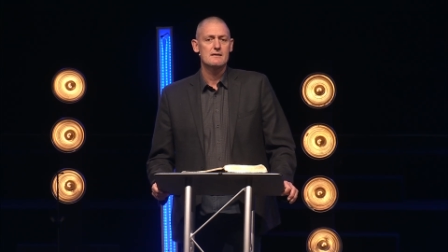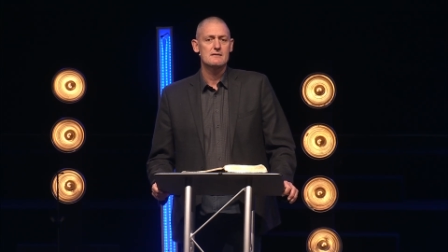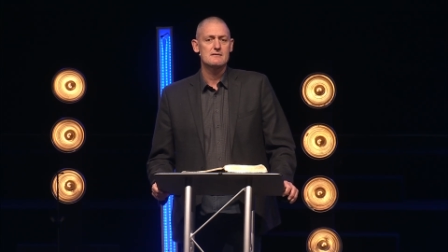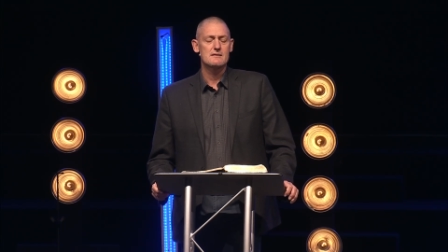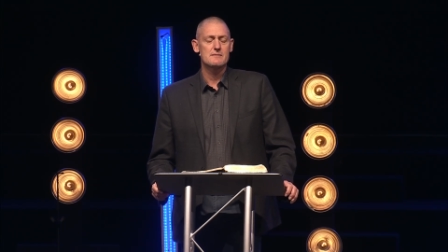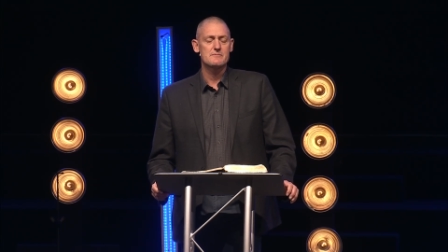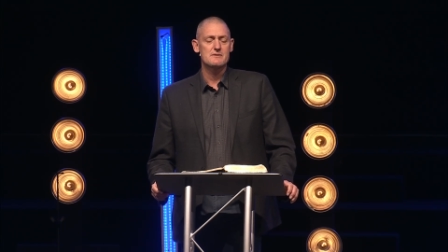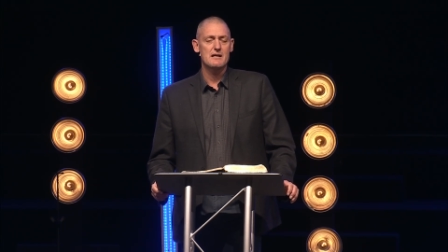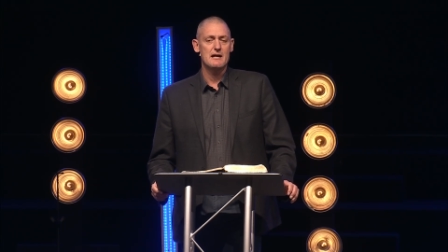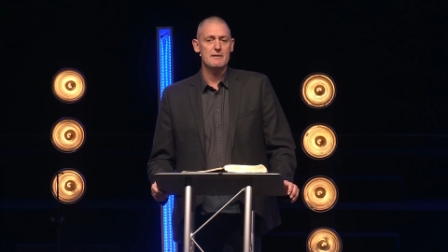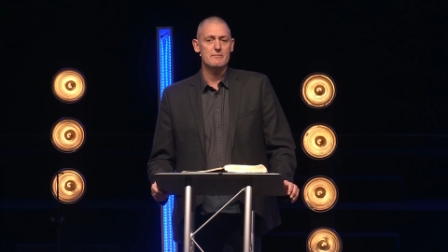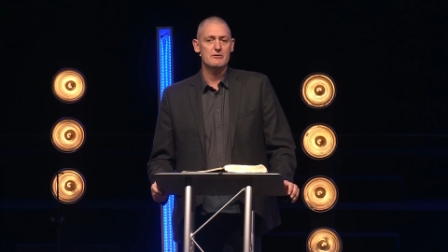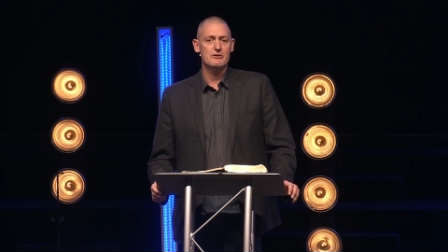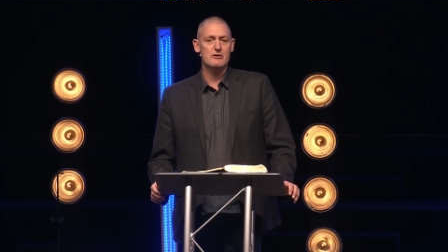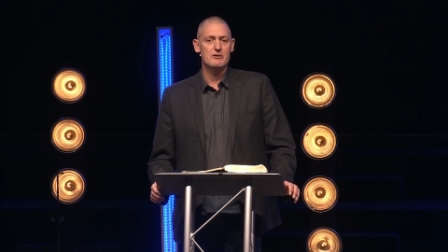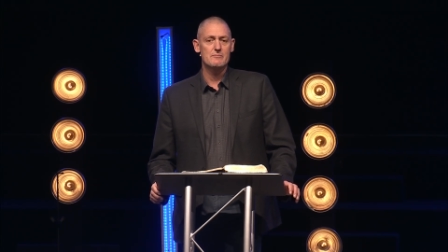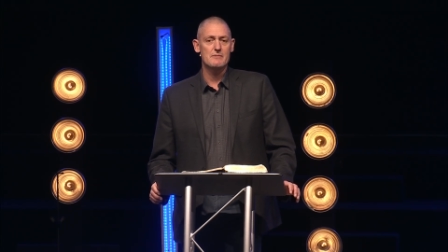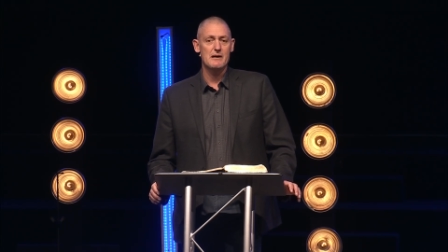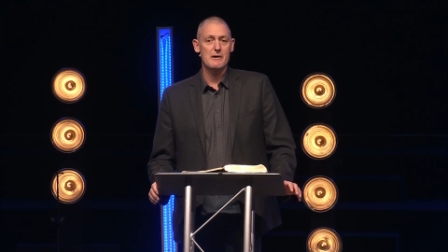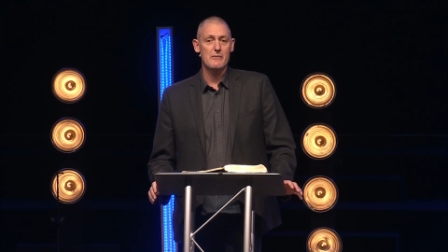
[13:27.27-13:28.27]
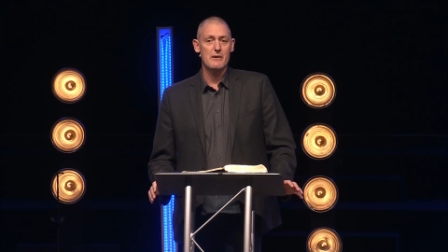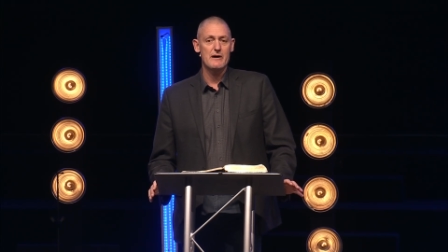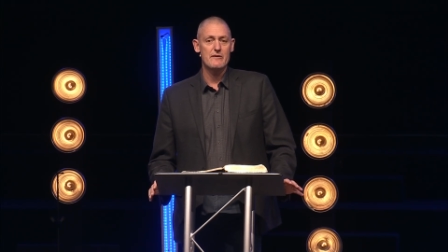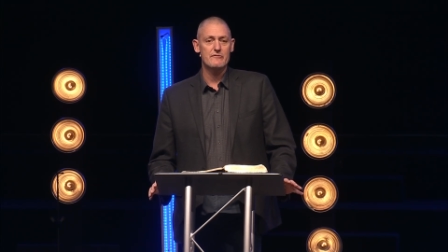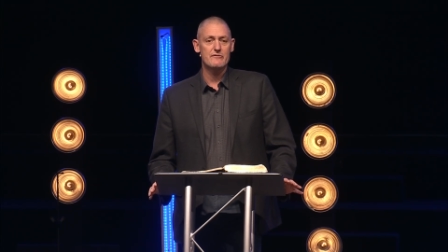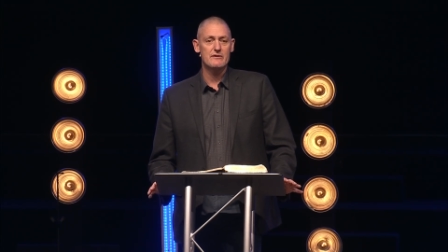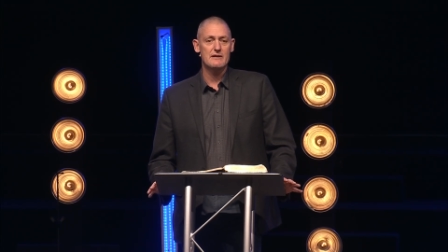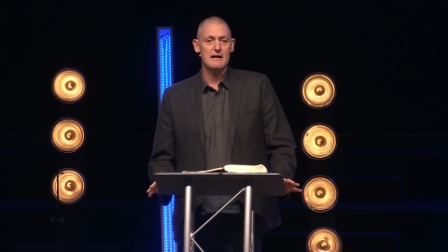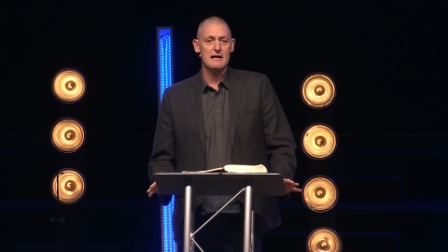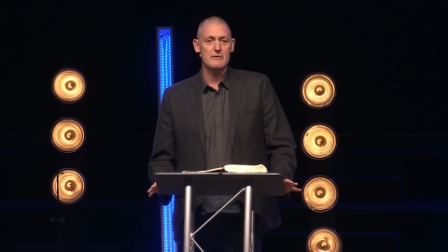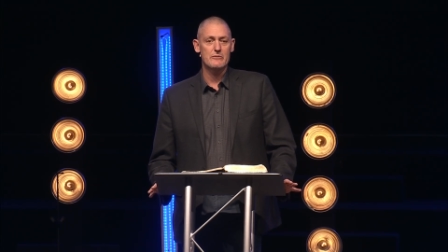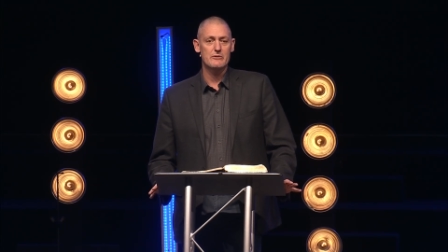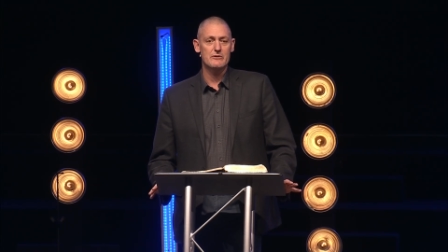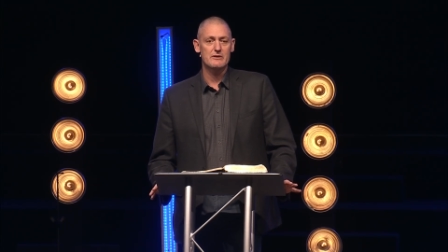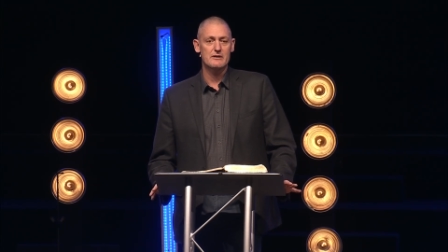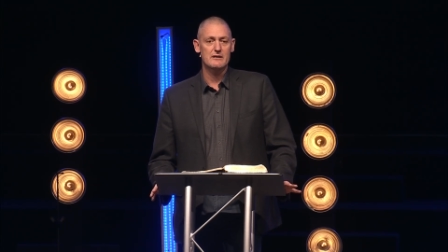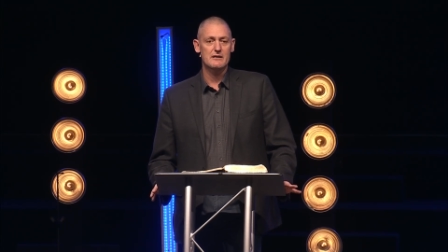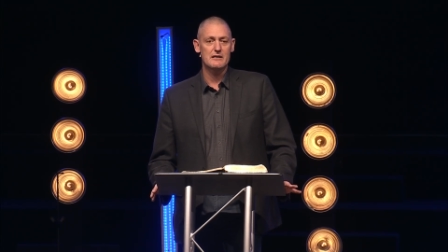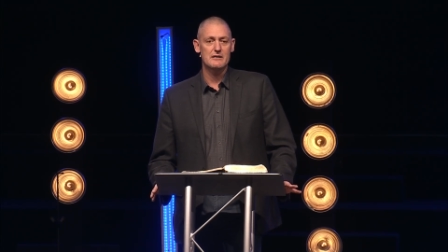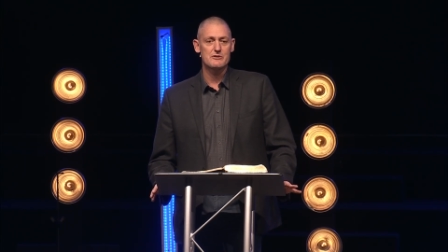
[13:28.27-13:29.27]
Some time ago, my wife and I were in
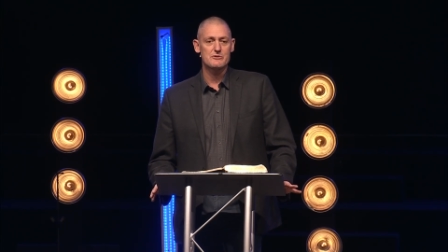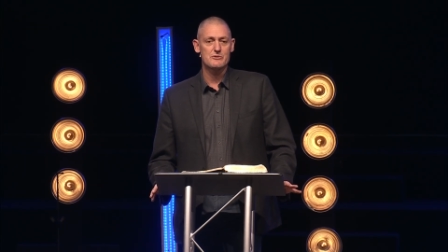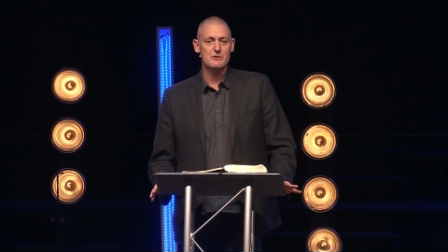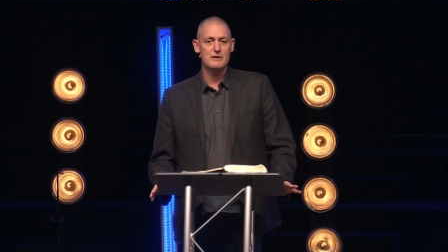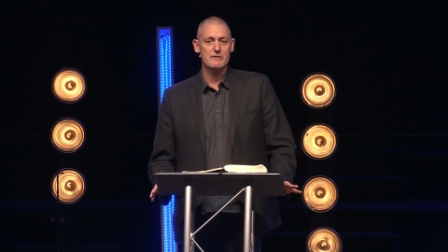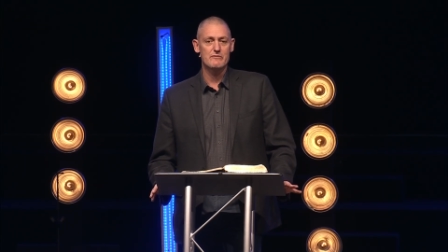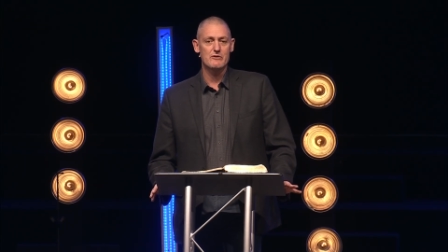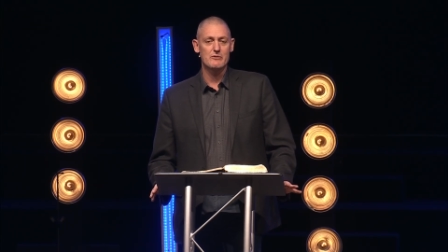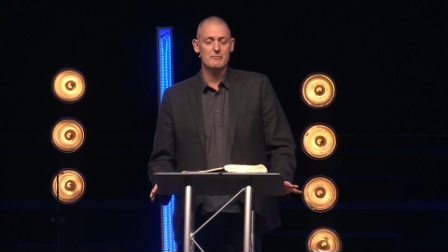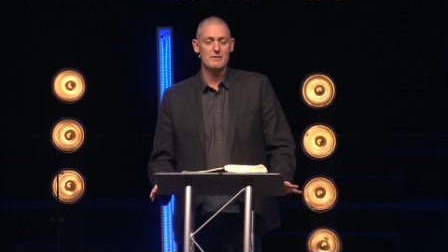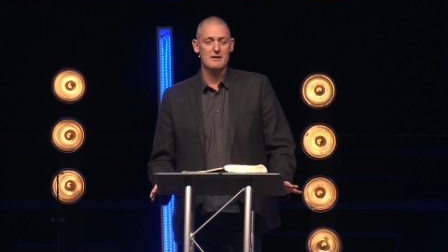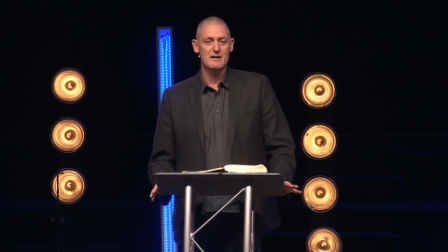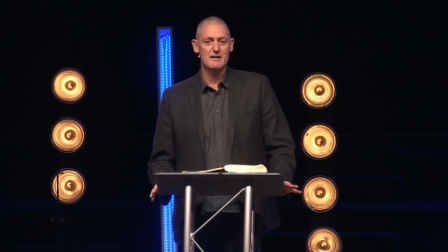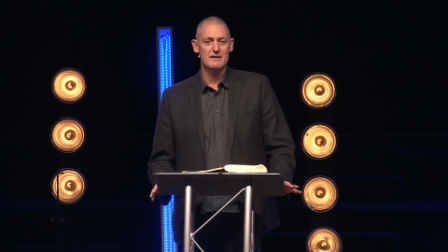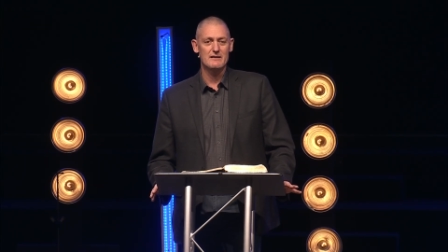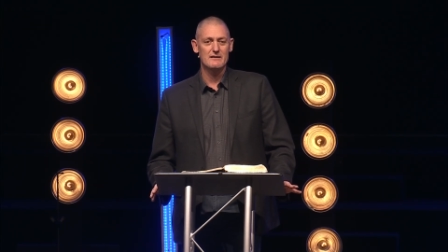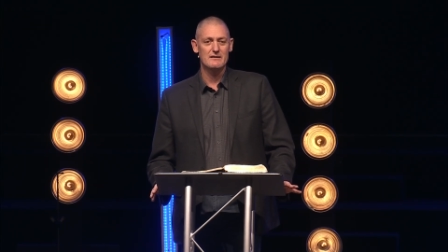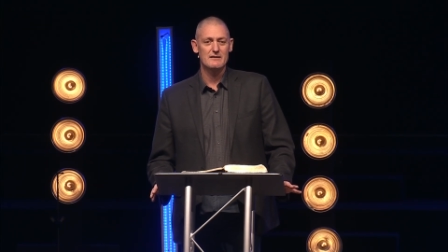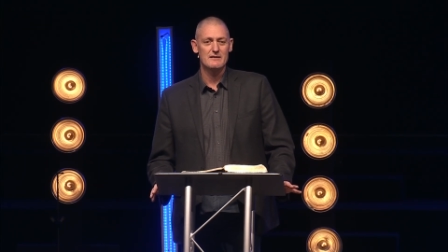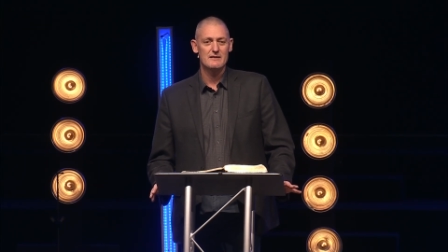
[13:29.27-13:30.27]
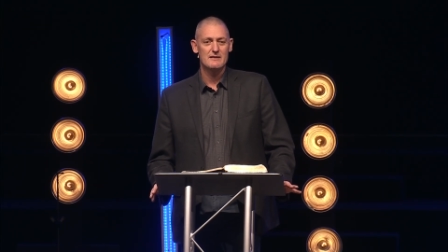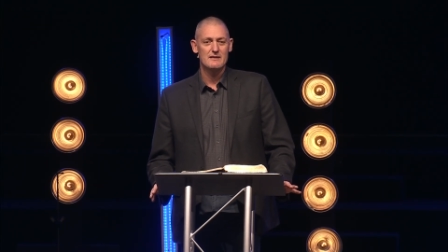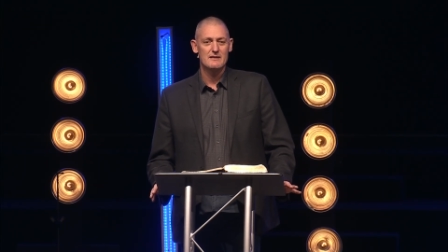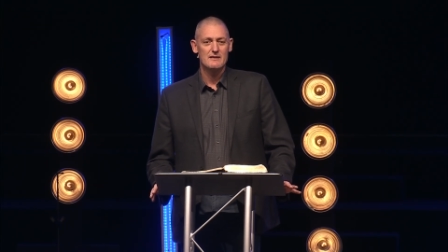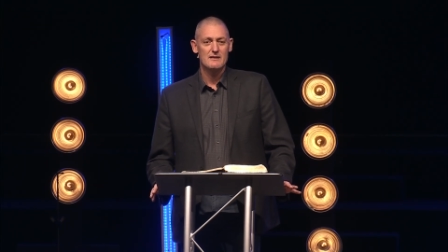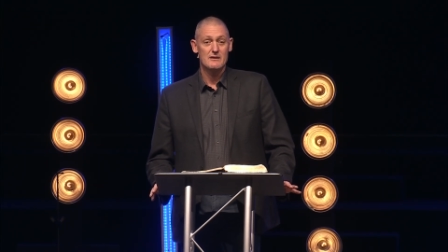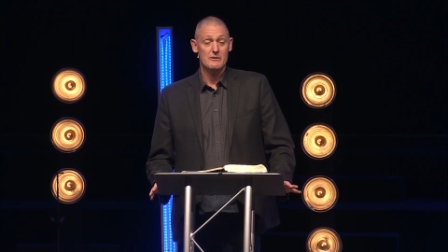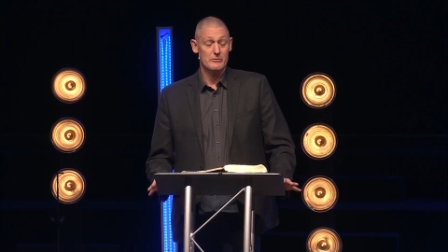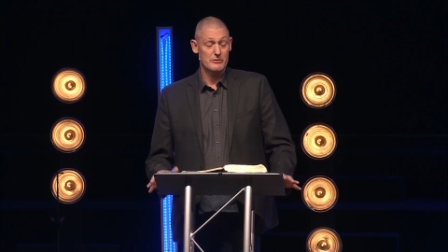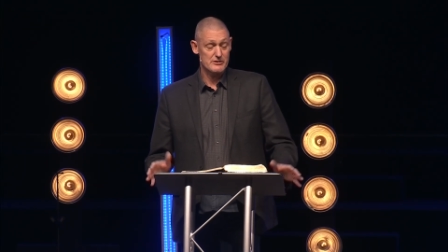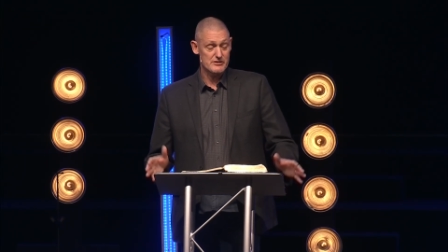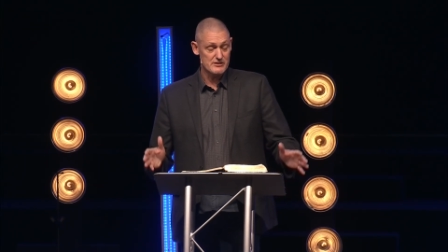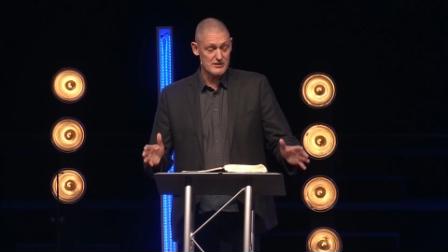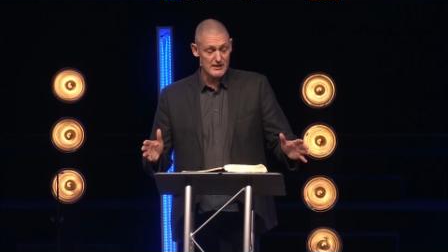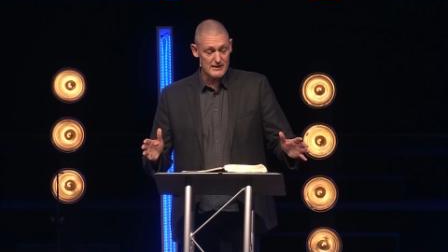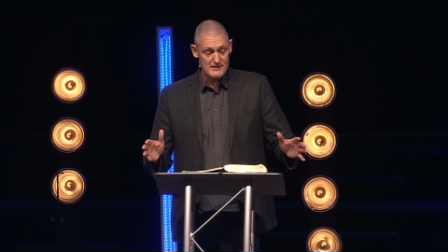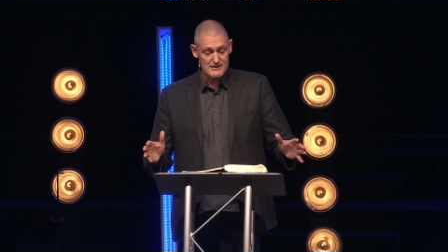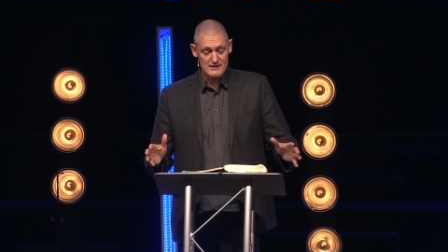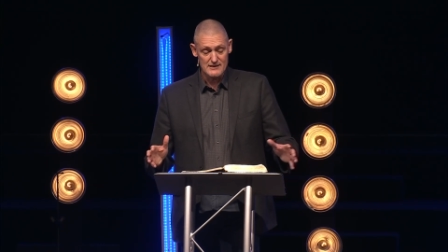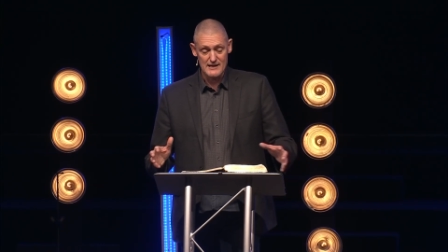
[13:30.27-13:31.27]
the country of Oman, where
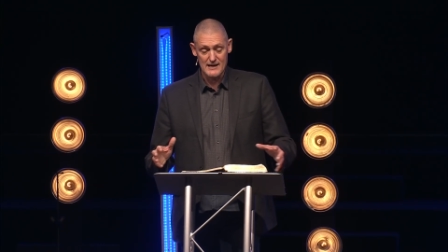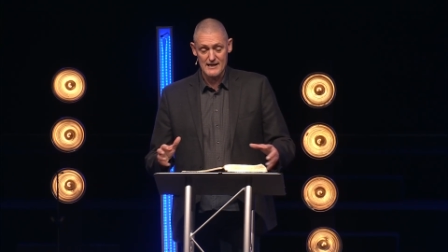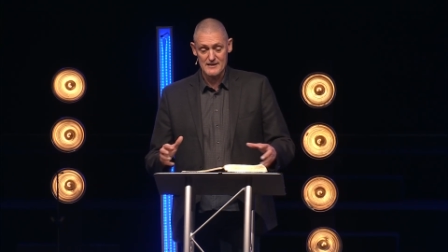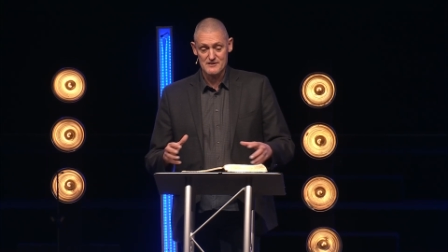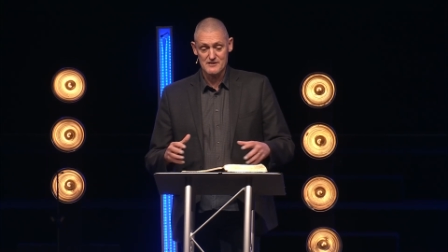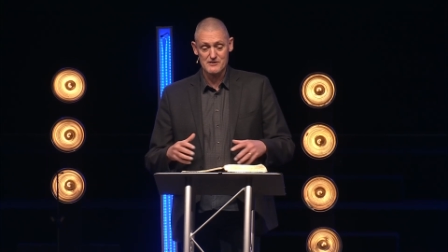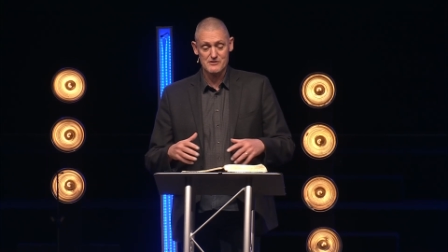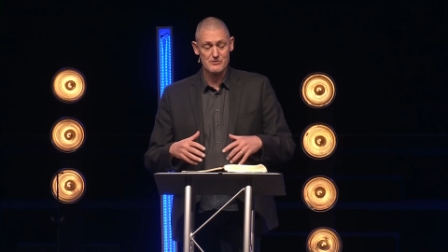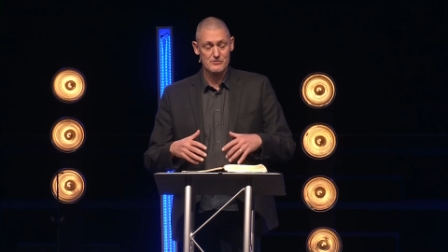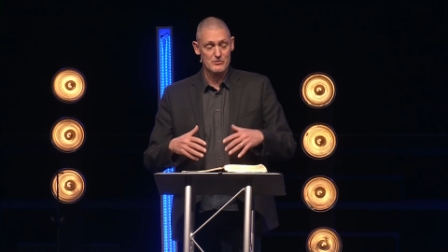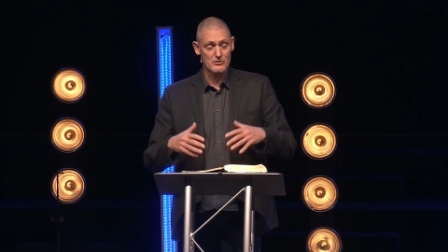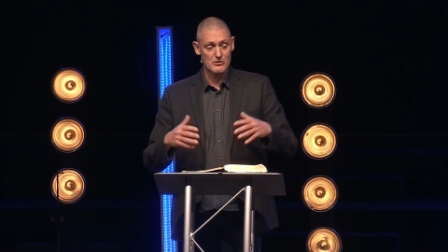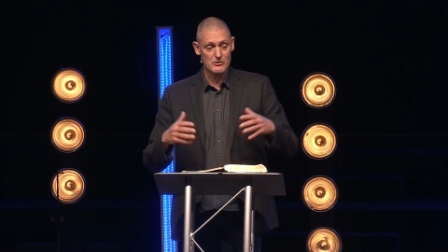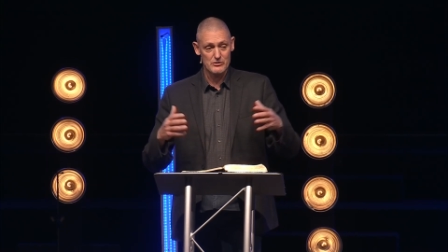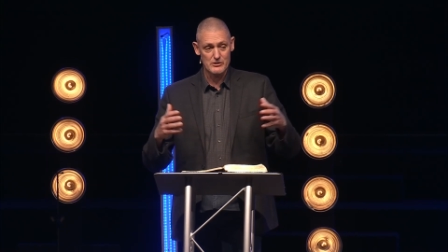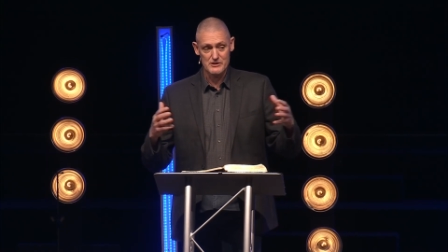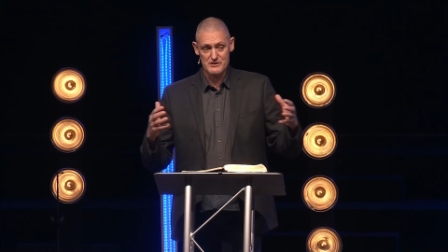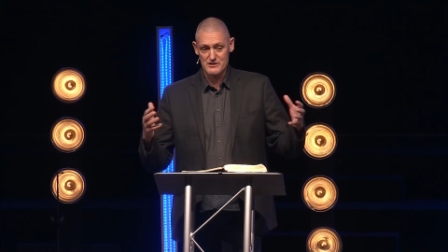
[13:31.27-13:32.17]
Satan has his throne.